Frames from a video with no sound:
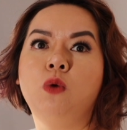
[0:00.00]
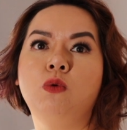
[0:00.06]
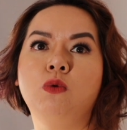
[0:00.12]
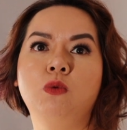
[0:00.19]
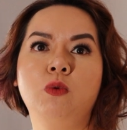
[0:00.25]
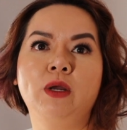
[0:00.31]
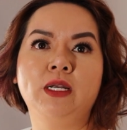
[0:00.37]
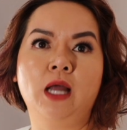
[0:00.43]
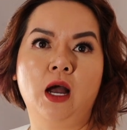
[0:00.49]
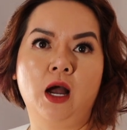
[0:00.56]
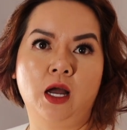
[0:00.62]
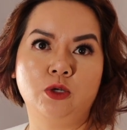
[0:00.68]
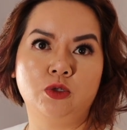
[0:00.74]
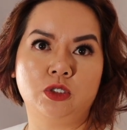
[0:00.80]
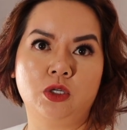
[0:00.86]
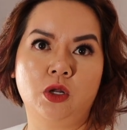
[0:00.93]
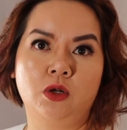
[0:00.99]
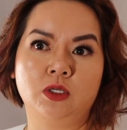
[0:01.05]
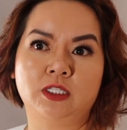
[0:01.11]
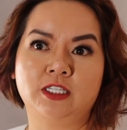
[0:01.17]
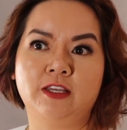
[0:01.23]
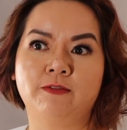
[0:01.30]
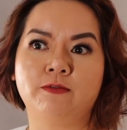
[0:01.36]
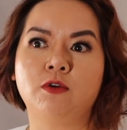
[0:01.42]
will win
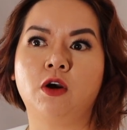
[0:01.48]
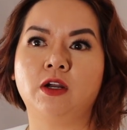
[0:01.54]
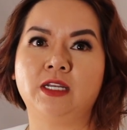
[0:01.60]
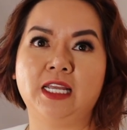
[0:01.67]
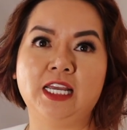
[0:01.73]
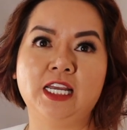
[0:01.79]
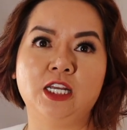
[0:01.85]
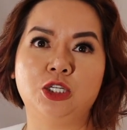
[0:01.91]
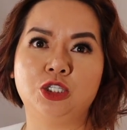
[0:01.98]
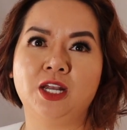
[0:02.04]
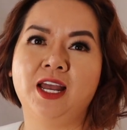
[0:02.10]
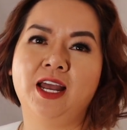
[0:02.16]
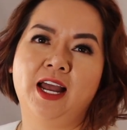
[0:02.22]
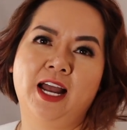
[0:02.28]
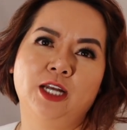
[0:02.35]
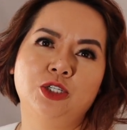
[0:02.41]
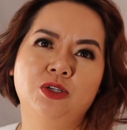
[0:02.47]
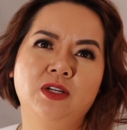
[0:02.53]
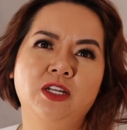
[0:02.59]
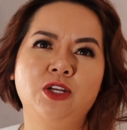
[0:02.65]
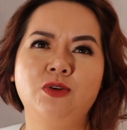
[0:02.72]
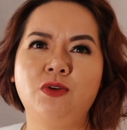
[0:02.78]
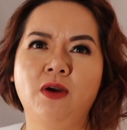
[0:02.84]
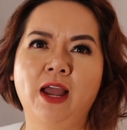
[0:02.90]
$100 gift card each. Actually,
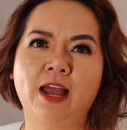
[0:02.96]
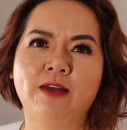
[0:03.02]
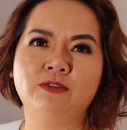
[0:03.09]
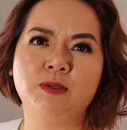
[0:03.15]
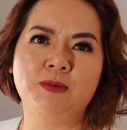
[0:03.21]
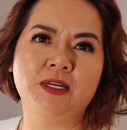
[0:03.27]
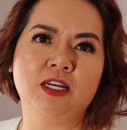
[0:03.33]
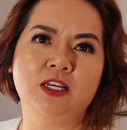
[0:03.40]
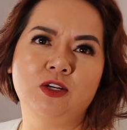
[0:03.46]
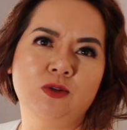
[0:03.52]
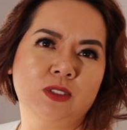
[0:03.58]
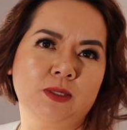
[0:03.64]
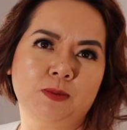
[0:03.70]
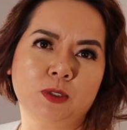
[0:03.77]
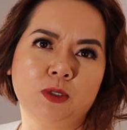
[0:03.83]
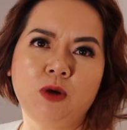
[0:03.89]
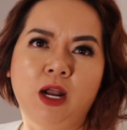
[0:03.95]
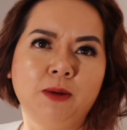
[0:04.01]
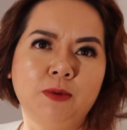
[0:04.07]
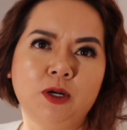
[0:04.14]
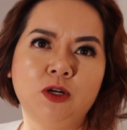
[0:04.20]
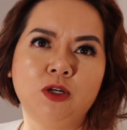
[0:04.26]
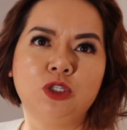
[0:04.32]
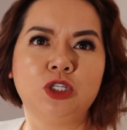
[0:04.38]
you don't have to be a new
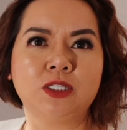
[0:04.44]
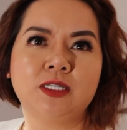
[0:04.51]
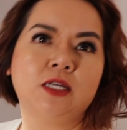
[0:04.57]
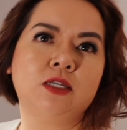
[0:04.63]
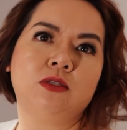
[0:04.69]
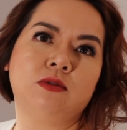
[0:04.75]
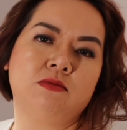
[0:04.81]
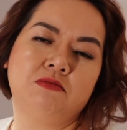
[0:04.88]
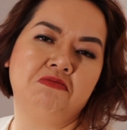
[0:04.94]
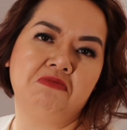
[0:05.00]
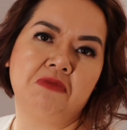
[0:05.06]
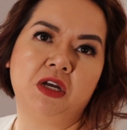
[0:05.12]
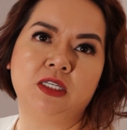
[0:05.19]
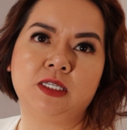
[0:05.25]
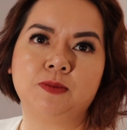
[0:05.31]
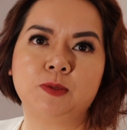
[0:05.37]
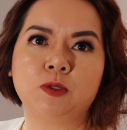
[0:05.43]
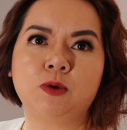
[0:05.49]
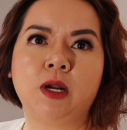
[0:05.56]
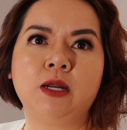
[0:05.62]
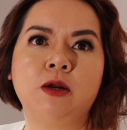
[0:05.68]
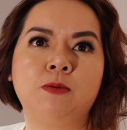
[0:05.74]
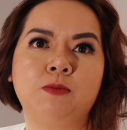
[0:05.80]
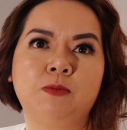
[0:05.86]
subscriber, just a
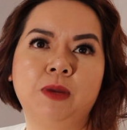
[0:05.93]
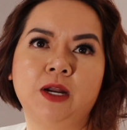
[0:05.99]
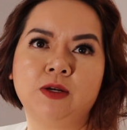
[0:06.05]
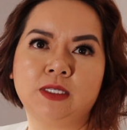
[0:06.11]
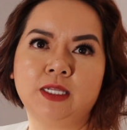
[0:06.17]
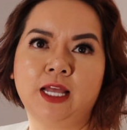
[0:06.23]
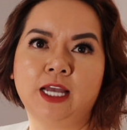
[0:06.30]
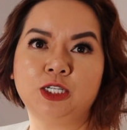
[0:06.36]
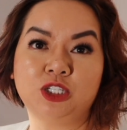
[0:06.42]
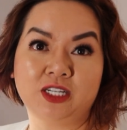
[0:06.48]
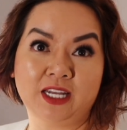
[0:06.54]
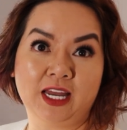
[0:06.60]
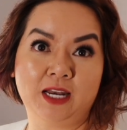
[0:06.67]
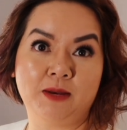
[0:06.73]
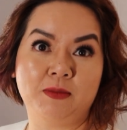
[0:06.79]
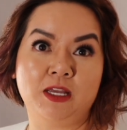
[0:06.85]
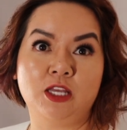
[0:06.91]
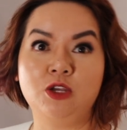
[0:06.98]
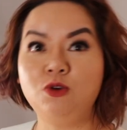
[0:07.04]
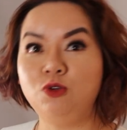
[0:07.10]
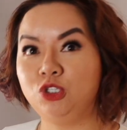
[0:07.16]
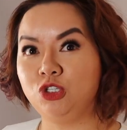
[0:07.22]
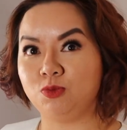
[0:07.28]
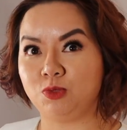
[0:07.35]
subscriber of Paris Lash Academy
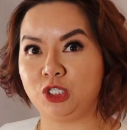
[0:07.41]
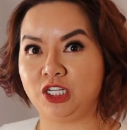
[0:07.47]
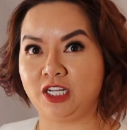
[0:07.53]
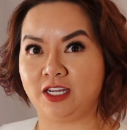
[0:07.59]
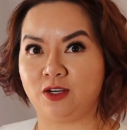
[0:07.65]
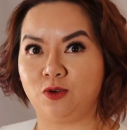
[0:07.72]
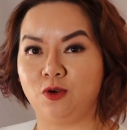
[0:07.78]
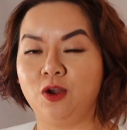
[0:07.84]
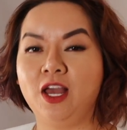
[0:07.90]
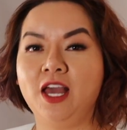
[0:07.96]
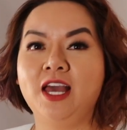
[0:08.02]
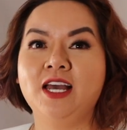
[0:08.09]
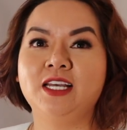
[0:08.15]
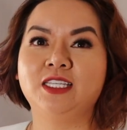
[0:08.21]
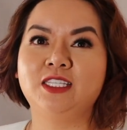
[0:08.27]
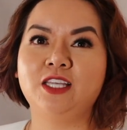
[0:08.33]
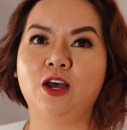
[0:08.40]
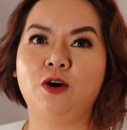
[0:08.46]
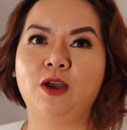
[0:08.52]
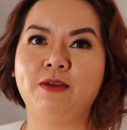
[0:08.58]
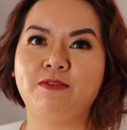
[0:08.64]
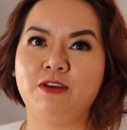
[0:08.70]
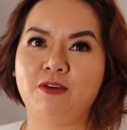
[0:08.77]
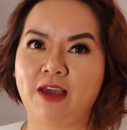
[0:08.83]
YouTube channel. So
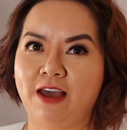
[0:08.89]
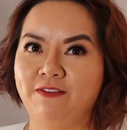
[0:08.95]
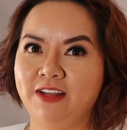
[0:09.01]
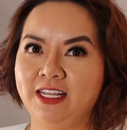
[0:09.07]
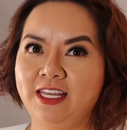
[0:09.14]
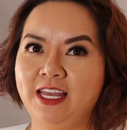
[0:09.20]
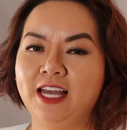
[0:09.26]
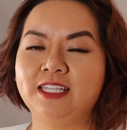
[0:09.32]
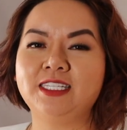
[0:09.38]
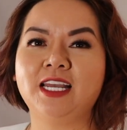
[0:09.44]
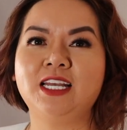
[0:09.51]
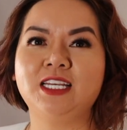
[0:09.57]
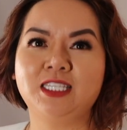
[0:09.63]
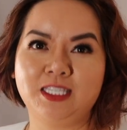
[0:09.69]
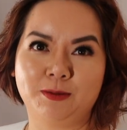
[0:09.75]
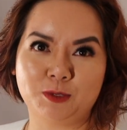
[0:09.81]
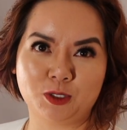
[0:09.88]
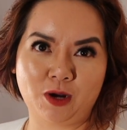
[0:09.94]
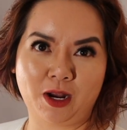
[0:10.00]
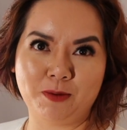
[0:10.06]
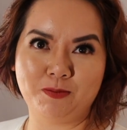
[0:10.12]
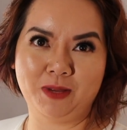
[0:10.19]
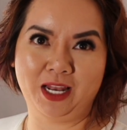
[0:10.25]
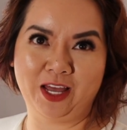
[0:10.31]
if you haven't yet,
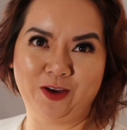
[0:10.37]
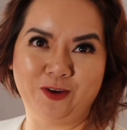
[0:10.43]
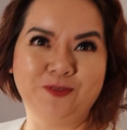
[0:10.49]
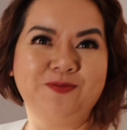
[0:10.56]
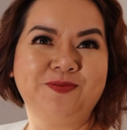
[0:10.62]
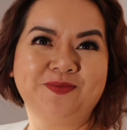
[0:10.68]
subscribe below.